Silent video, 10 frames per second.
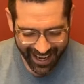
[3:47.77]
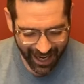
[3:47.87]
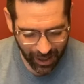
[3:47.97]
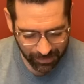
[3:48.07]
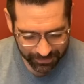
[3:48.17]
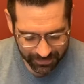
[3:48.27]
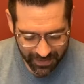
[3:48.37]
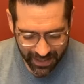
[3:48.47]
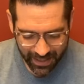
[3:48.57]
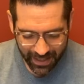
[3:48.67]
um,
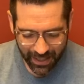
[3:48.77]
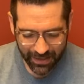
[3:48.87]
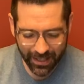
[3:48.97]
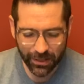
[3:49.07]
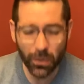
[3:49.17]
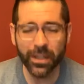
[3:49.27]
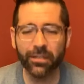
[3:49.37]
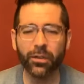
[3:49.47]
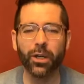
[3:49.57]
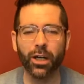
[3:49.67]
they don't
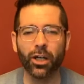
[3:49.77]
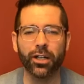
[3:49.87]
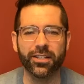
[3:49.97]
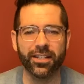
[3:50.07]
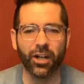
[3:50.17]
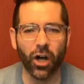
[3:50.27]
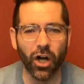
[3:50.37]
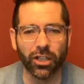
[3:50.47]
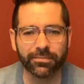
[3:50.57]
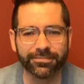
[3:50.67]
give you a courtesy
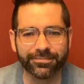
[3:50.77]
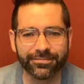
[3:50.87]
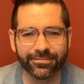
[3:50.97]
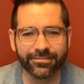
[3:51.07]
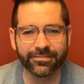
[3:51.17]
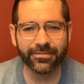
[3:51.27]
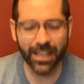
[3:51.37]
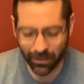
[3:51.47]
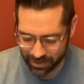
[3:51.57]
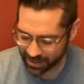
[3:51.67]
call. They
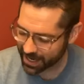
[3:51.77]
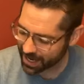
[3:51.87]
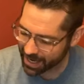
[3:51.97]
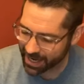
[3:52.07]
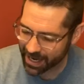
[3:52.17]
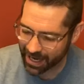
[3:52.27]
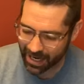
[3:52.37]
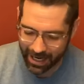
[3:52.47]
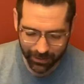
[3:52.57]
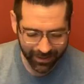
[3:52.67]
don't say, hey, uh,
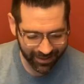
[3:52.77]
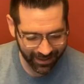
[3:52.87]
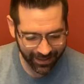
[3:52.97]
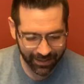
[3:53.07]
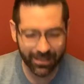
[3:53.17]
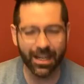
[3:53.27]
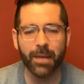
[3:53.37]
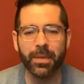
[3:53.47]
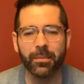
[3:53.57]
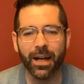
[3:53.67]
I was thinking of
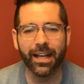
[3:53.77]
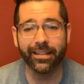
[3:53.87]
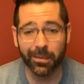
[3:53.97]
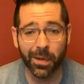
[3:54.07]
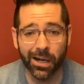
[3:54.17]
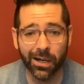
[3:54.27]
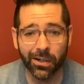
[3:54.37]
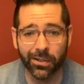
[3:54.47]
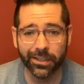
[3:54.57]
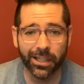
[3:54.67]
stopping by
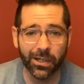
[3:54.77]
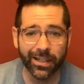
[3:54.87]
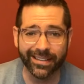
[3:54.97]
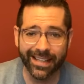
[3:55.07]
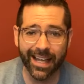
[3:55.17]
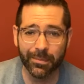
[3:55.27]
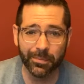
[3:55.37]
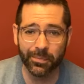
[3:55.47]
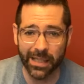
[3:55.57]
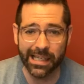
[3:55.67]
tomorrow, you know, at
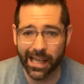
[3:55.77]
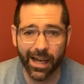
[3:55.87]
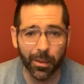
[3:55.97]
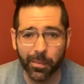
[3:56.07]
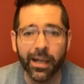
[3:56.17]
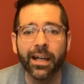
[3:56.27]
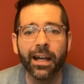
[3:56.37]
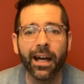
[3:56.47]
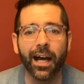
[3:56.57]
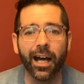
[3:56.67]
10 p.m.
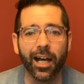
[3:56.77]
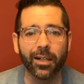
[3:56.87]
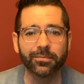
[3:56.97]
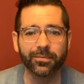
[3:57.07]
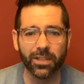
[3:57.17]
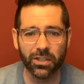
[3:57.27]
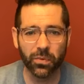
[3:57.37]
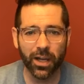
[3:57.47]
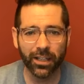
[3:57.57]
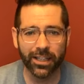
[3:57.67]
Um, just
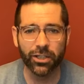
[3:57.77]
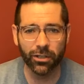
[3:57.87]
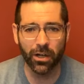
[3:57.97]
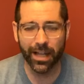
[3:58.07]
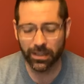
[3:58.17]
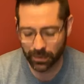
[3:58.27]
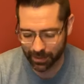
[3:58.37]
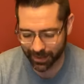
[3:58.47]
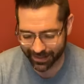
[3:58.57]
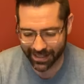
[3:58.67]
want to let you know that's when
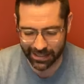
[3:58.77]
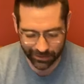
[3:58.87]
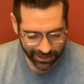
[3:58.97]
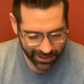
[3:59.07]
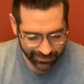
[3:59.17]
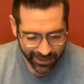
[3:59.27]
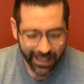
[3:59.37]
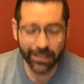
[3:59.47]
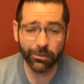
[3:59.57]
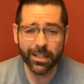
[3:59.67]
I'm going to take your stuff.
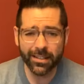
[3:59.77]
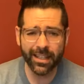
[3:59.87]
And the reason they